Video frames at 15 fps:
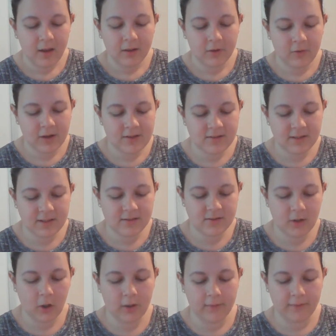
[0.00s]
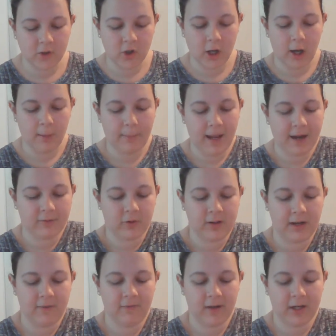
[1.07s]
The Rusties started the job after
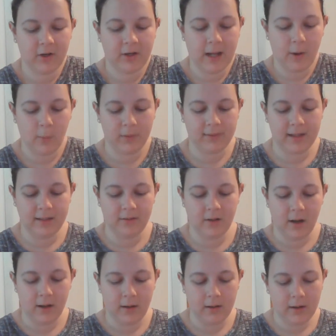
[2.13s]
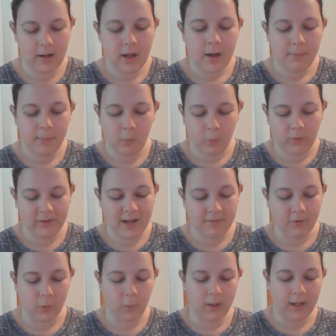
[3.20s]
they figured out what they'd done, but we'll
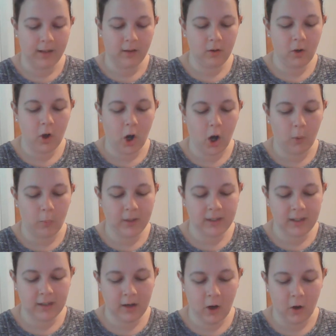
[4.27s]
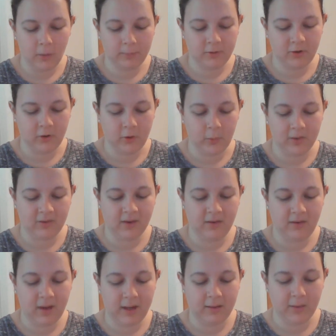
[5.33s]
never win. All we can hope to do is
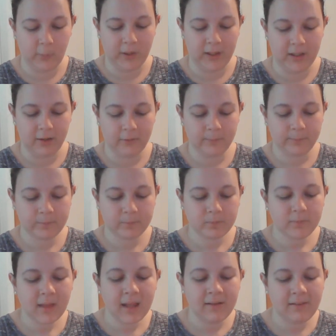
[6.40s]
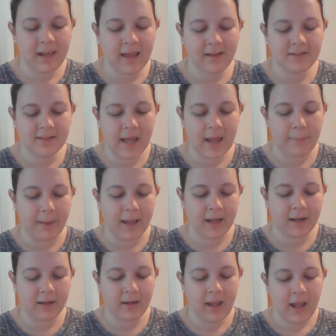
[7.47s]
contain the weed. Ellie sat
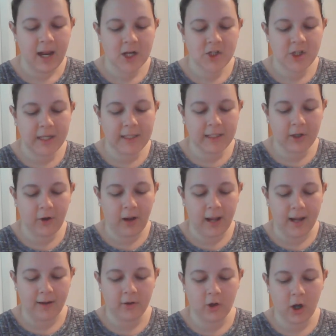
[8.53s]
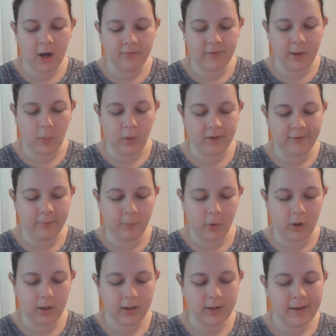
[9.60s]
back, shaking her head, coughing once
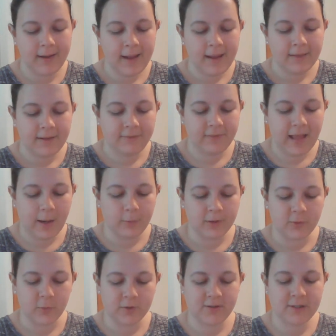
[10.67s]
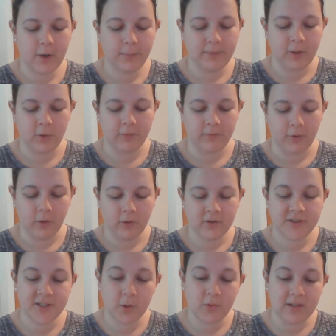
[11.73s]
more. The flowers were so beautiful,
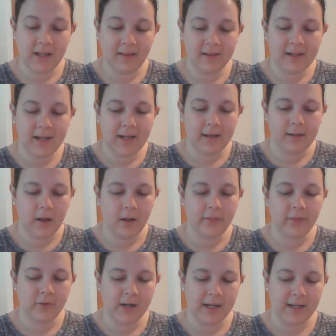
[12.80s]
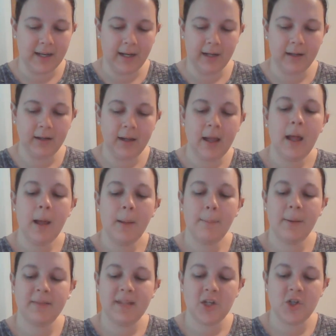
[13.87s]
so delicate and unthreatening,
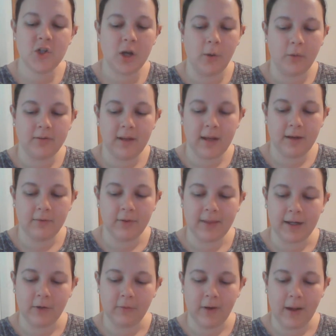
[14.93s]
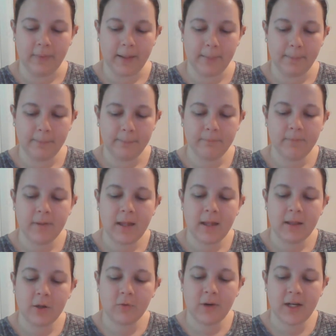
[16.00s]
but they choked everything around them.
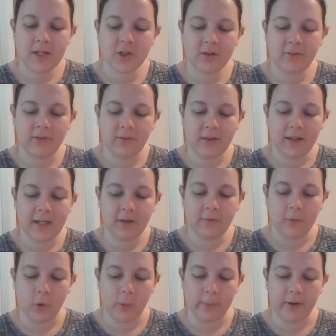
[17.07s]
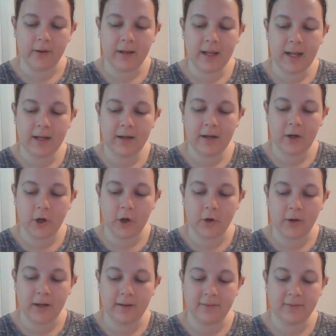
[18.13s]
The rangers leaned forward, handing her
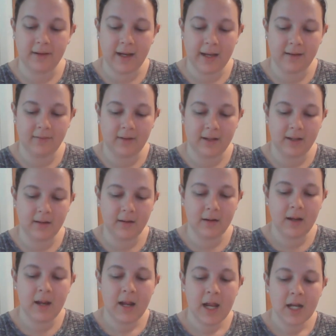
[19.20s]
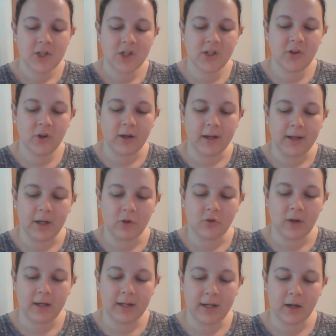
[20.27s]
his canteen. She took it and
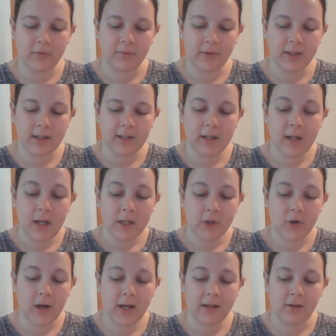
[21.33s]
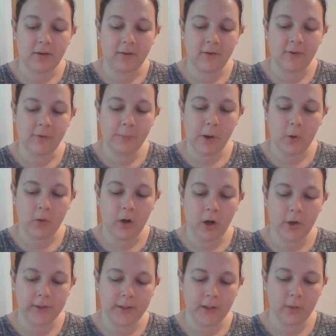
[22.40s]
drank carefully. You're headed to the smoke,
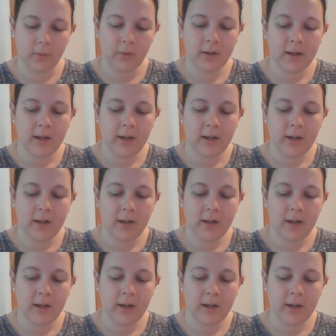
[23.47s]
aren't you?